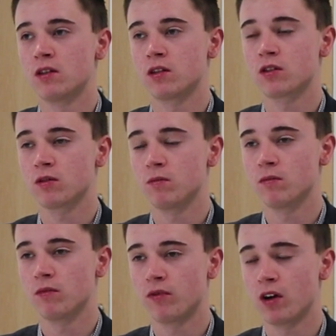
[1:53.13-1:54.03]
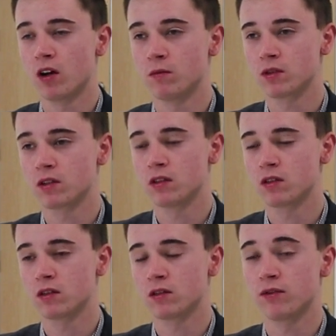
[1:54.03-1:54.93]
some firms
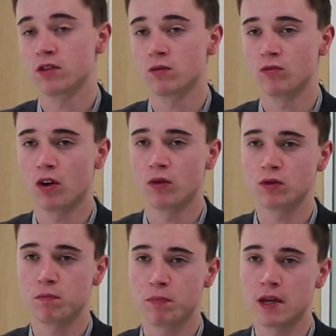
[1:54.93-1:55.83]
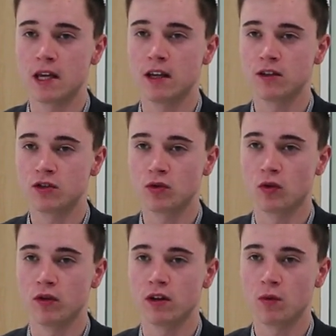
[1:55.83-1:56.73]
and for some roles, be
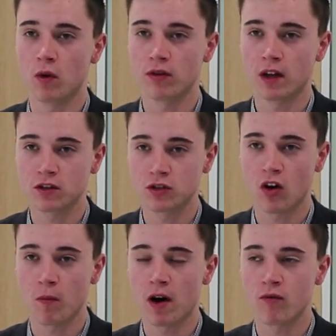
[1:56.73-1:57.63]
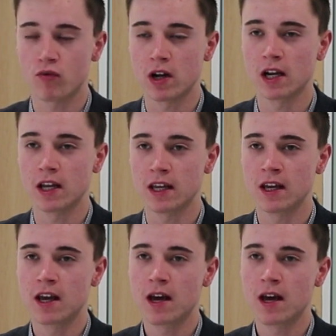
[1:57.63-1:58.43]
sure that you want that job and really